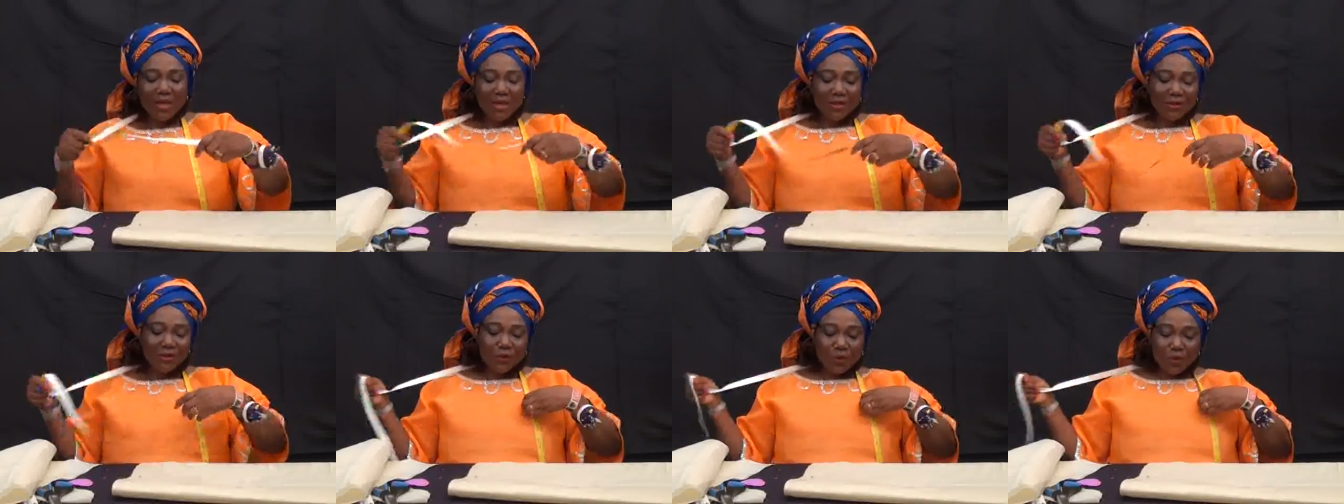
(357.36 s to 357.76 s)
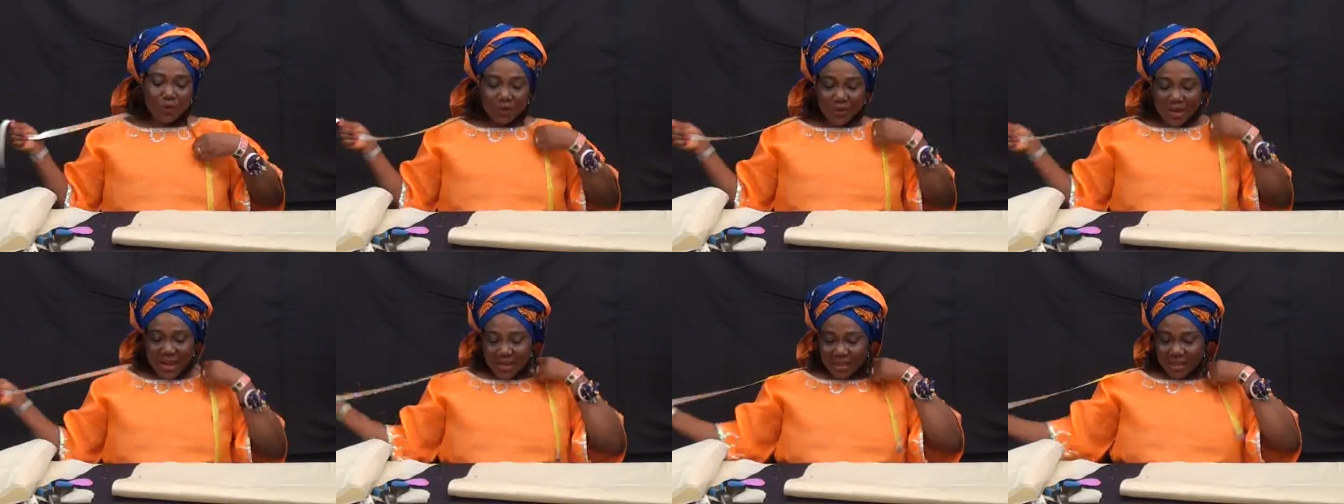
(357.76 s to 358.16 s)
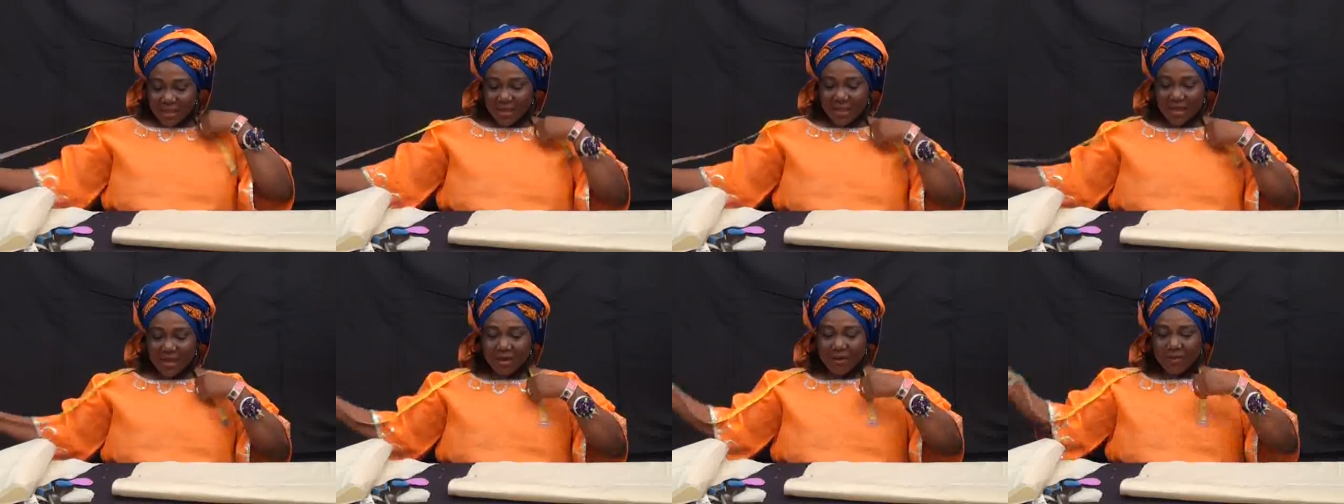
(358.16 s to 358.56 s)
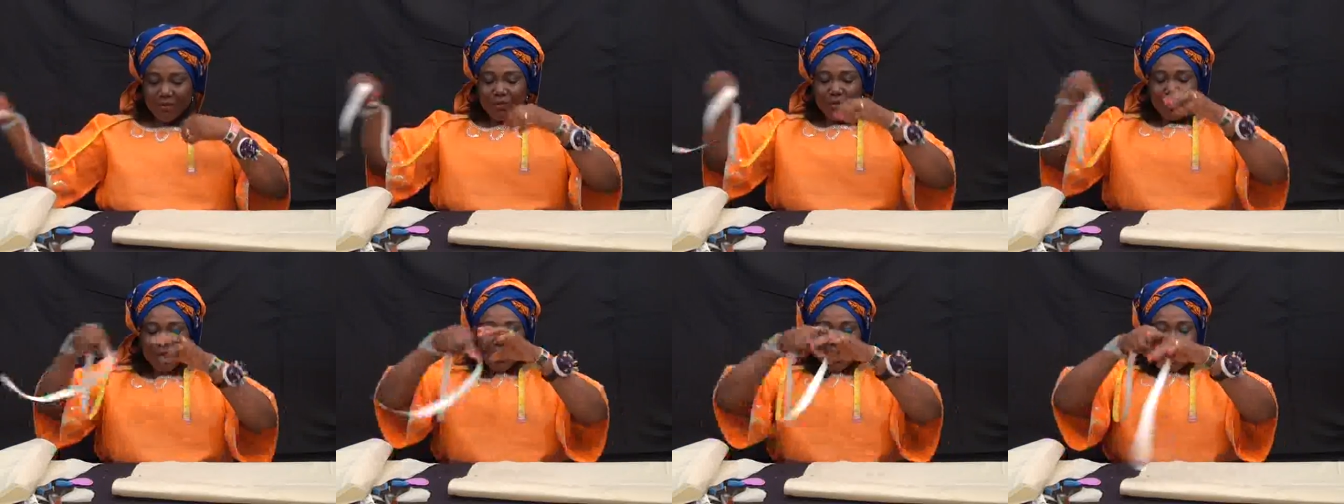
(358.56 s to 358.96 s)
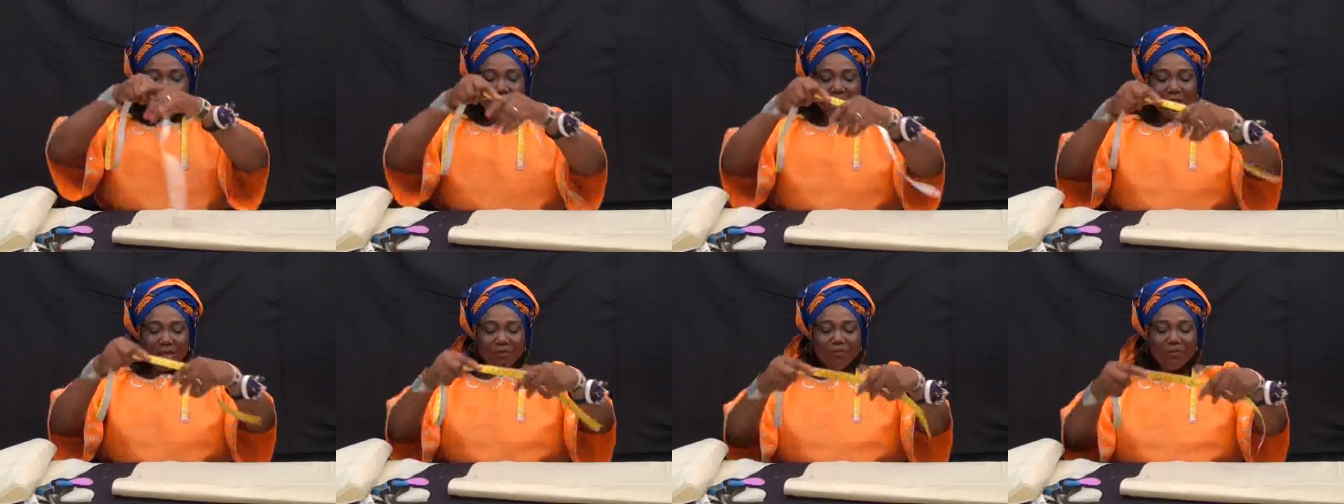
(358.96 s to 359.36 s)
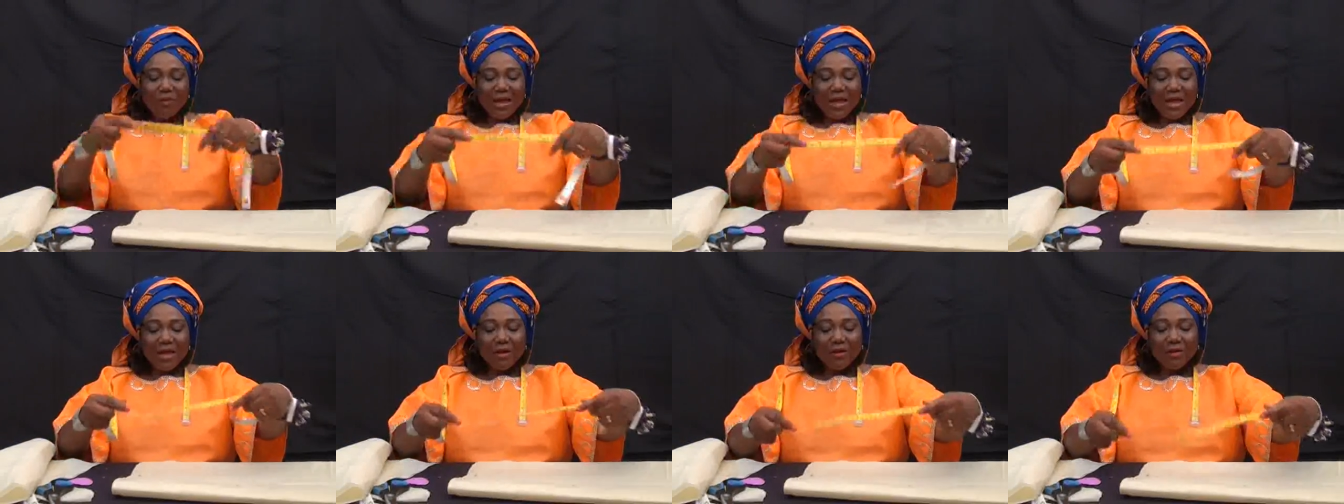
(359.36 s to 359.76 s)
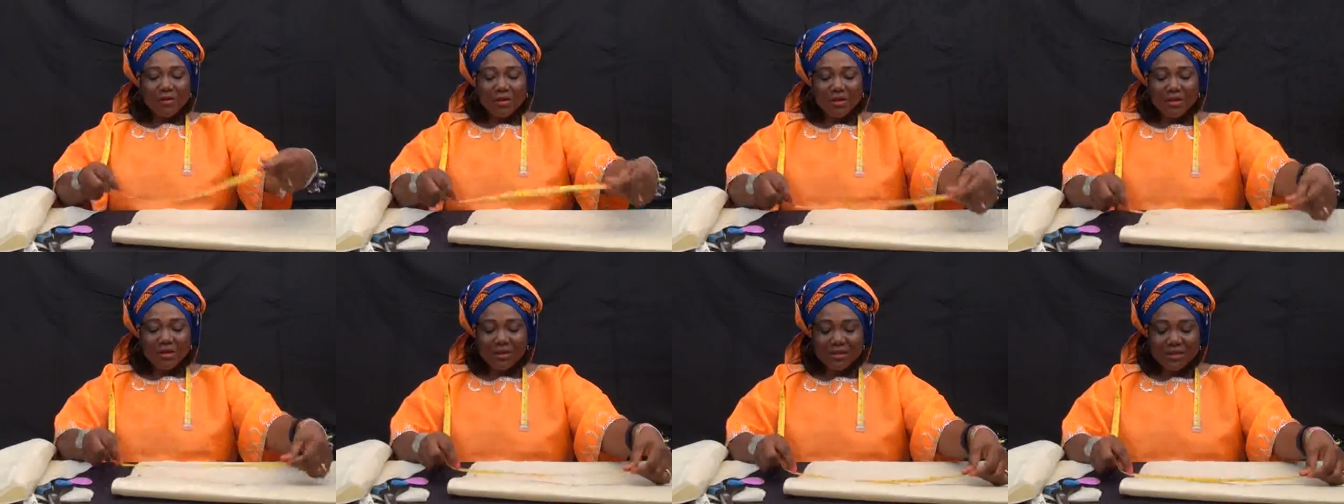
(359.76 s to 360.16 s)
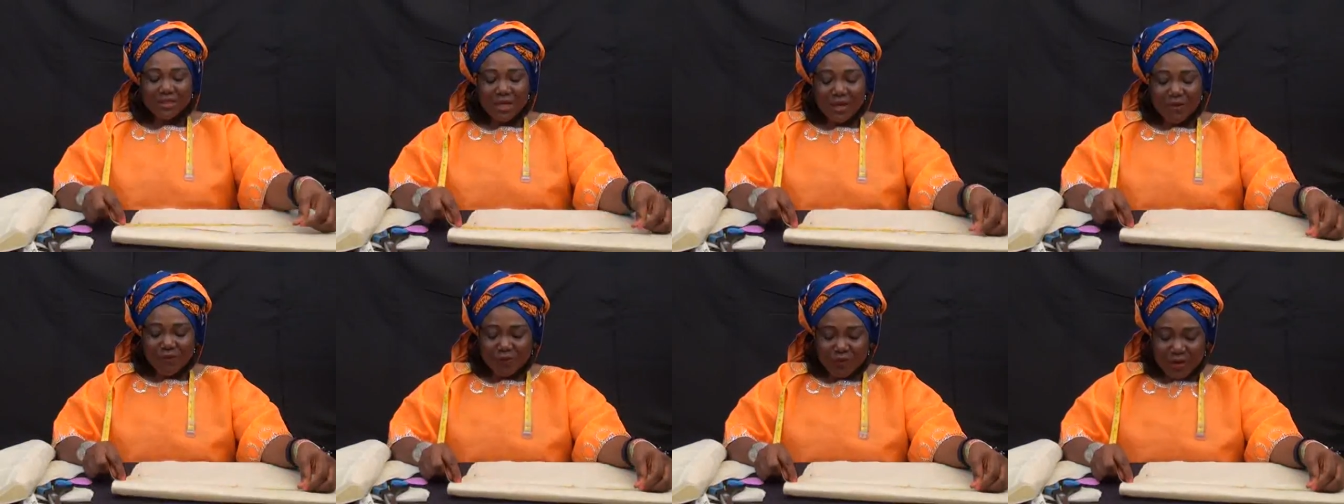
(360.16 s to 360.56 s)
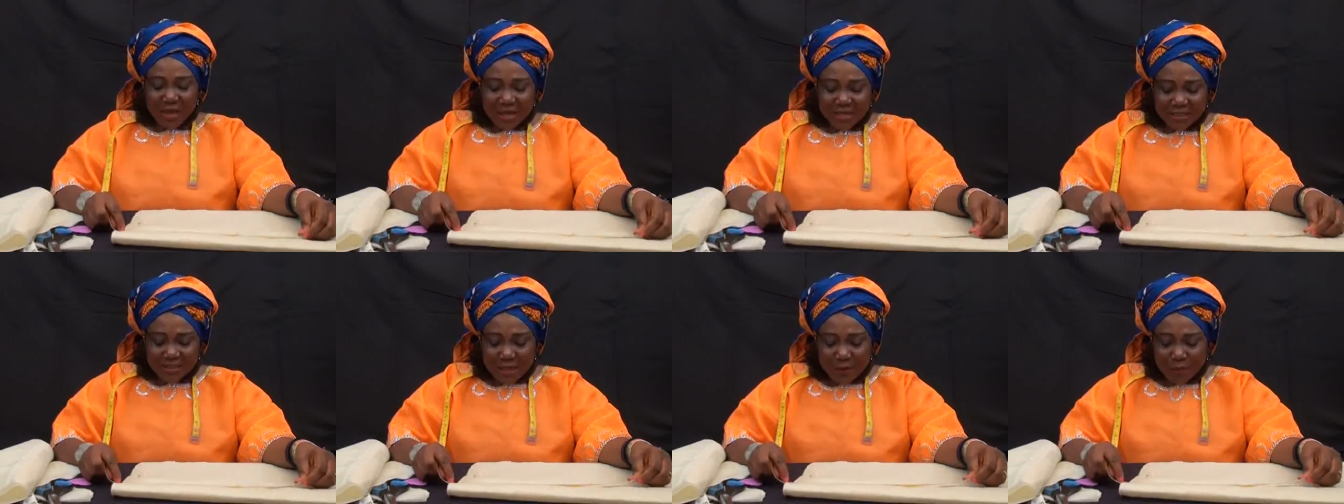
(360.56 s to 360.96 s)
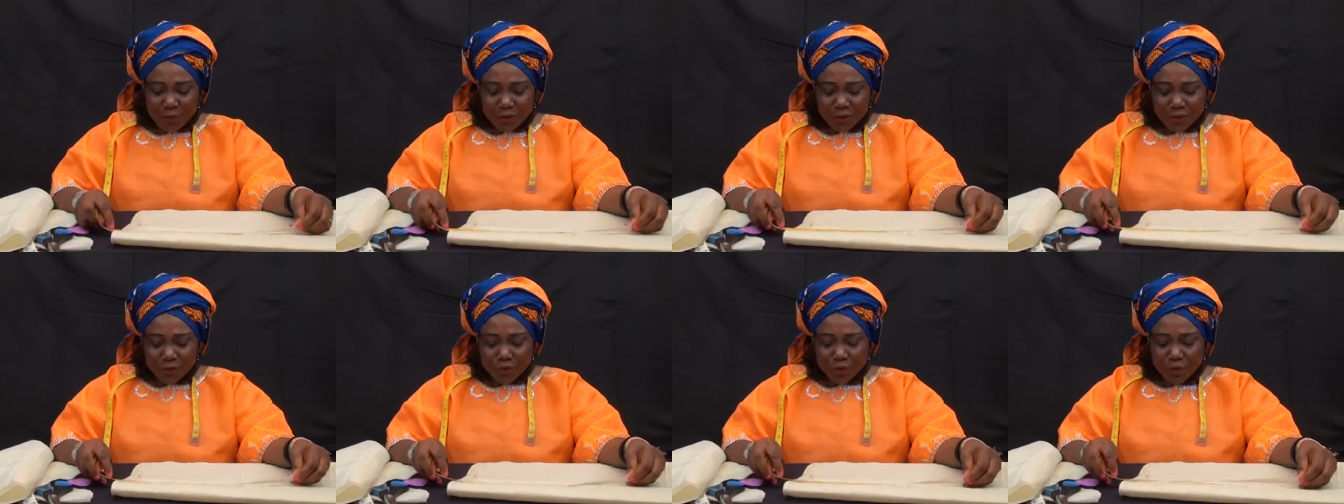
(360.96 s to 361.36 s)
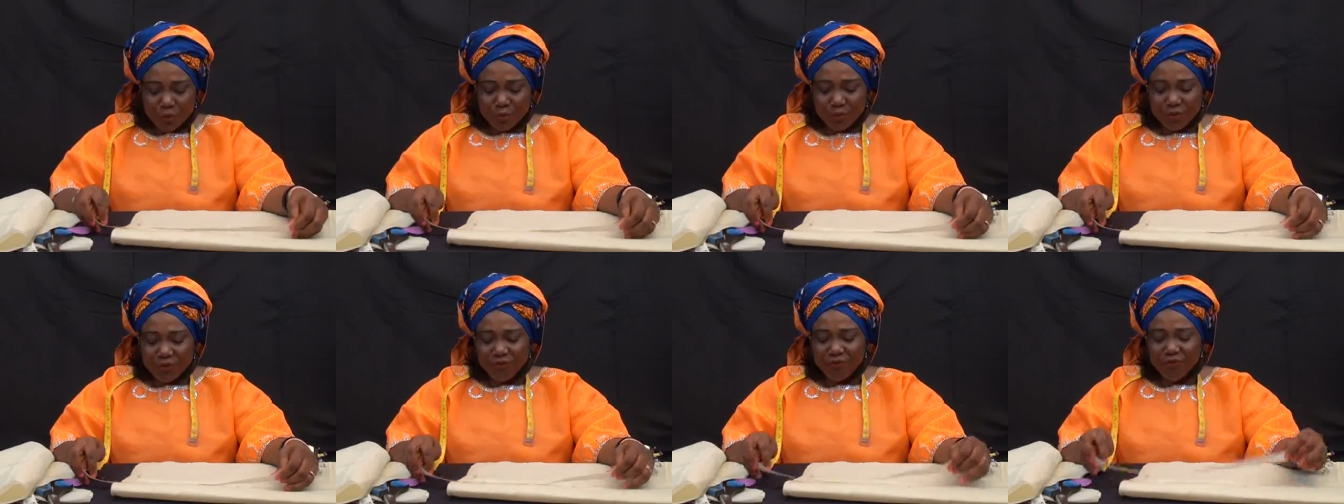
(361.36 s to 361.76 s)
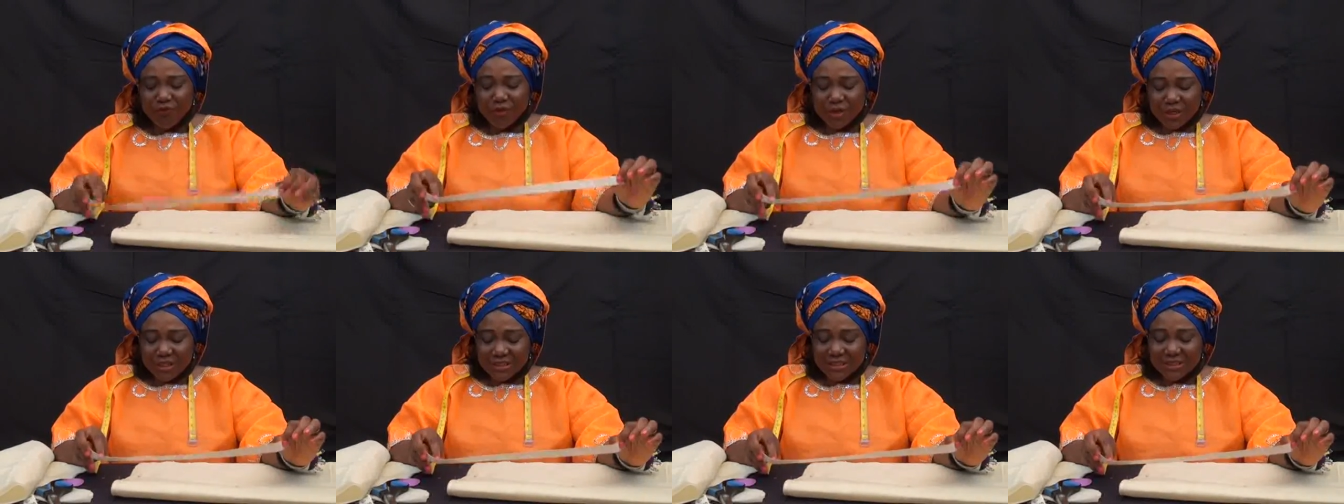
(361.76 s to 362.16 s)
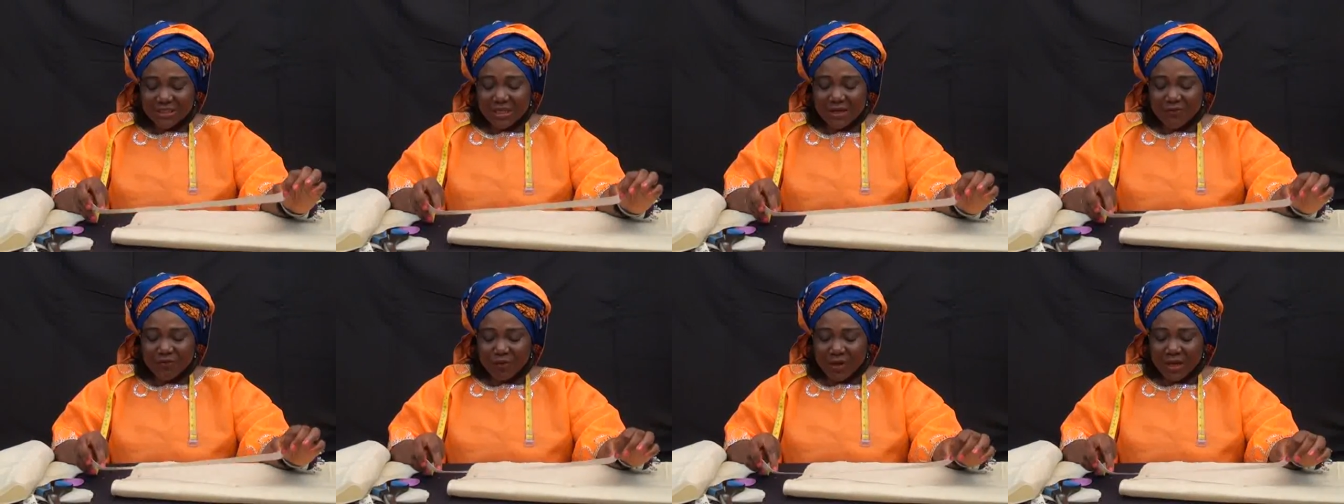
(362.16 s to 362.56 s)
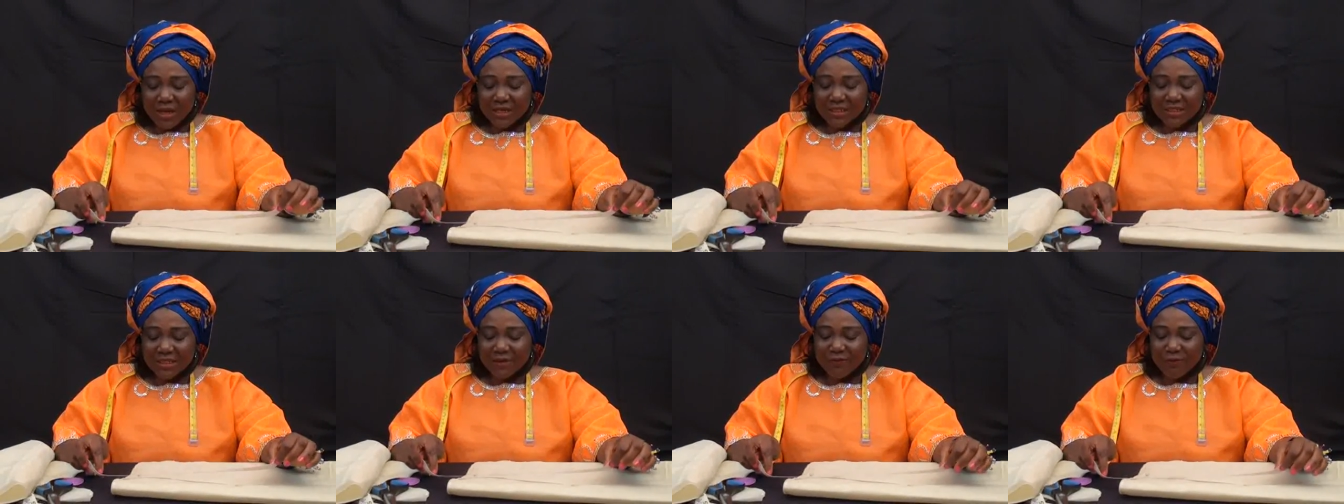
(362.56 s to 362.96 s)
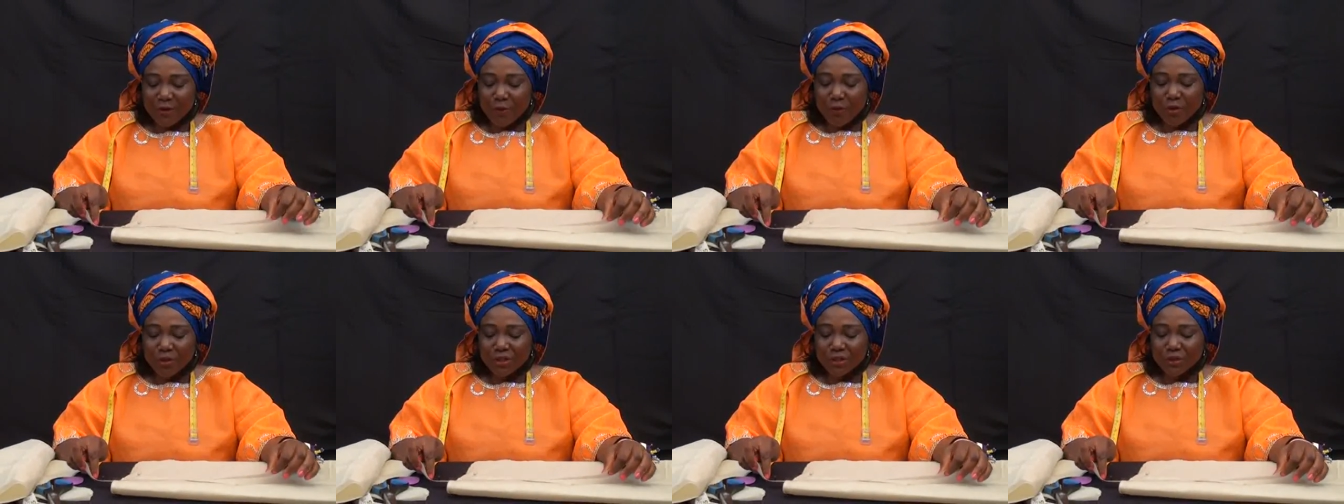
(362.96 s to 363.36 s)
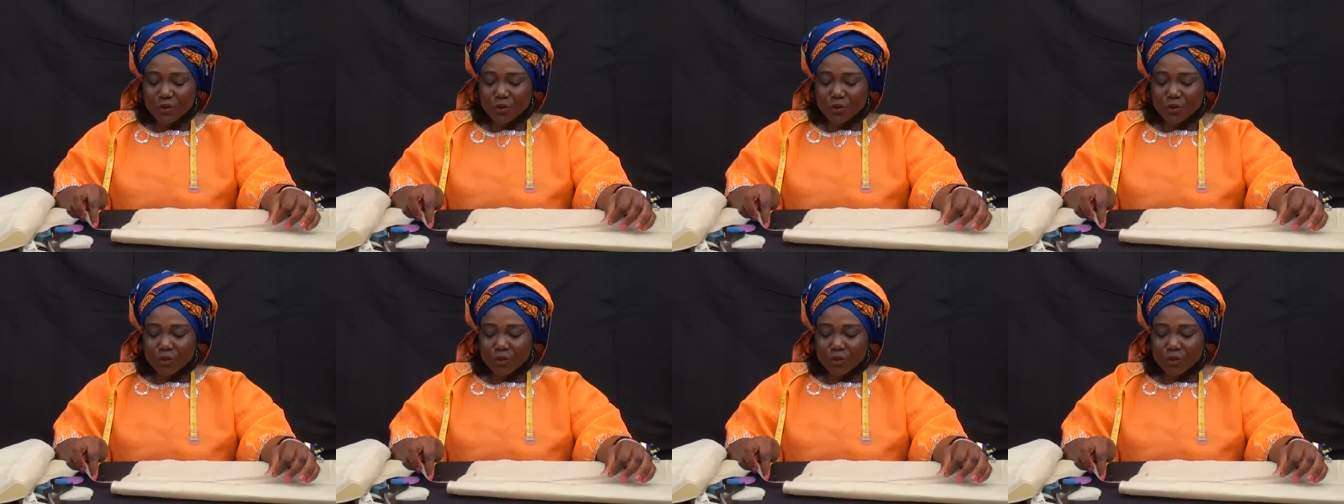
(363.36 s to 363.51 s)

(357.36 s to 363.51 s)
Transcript: So right now, if my sleeve length, I want it to be finished sleeve length, if I want it